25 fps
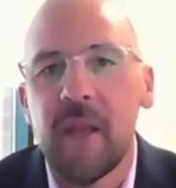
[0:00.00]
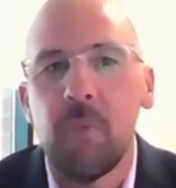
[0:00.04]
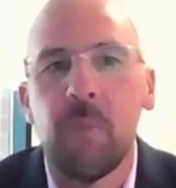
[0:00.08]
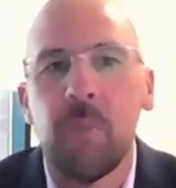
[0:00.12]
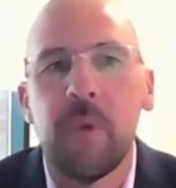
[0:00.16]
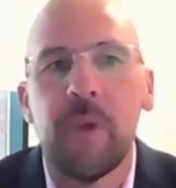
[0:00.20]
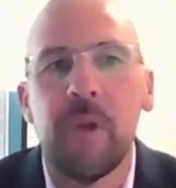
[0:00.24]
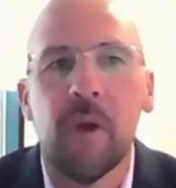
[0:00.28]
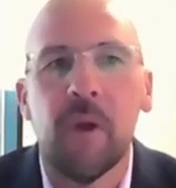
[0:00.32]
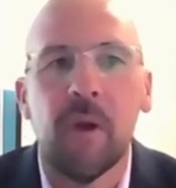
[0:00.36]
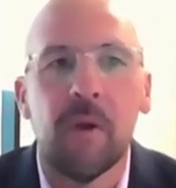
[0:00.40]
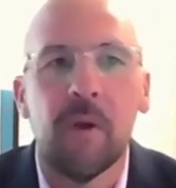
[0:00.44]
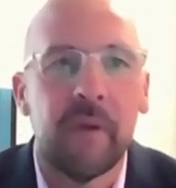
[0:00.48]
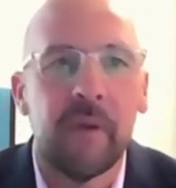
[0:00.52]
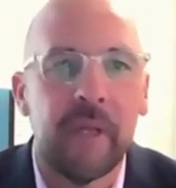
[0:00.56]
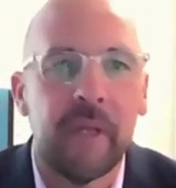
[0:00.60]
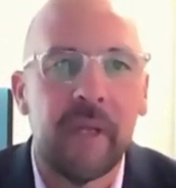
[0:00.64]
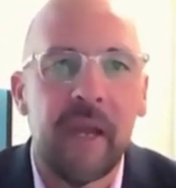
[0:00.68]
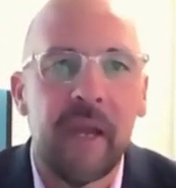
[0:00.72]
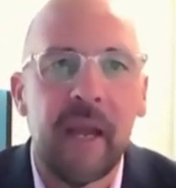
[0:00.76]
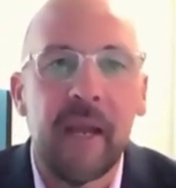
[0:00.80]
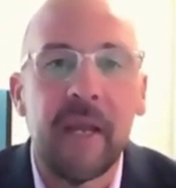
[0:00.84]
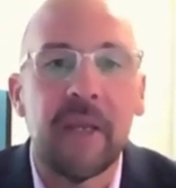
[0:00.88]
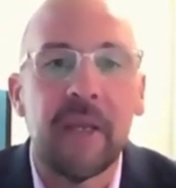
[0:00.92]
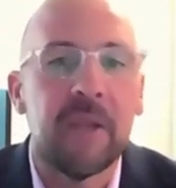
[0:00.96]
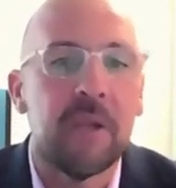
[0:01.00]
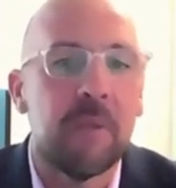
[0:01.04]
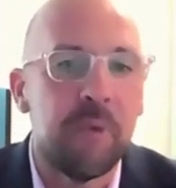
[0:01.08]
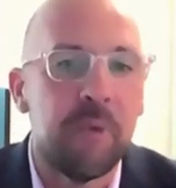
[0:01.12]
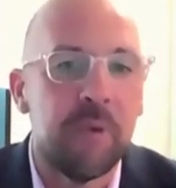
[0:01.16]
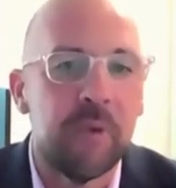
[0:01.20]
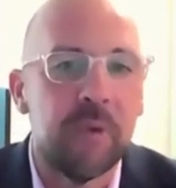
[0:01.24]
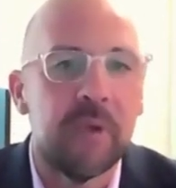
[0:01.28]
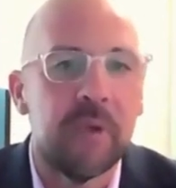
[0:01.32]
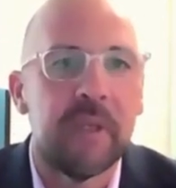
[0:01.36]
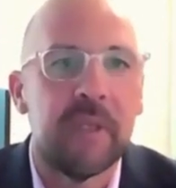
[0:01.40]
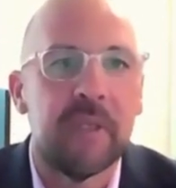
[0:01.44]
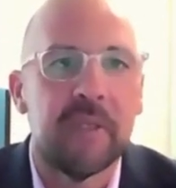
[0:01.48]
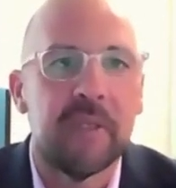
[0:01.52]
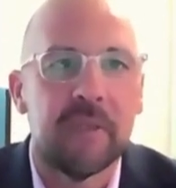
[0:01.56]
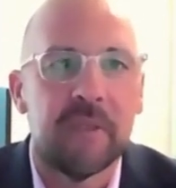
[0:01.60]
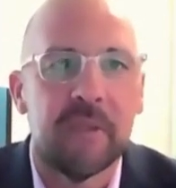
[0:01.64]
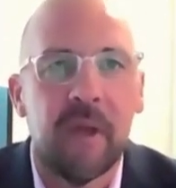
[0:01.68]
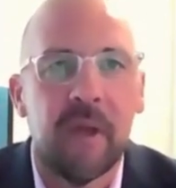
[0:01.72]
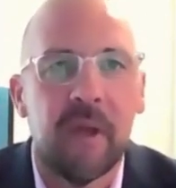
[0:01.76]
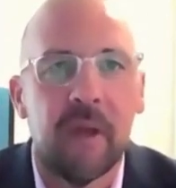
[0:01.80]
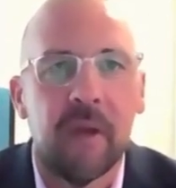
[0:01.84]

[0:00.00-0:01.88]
we are in 8 communities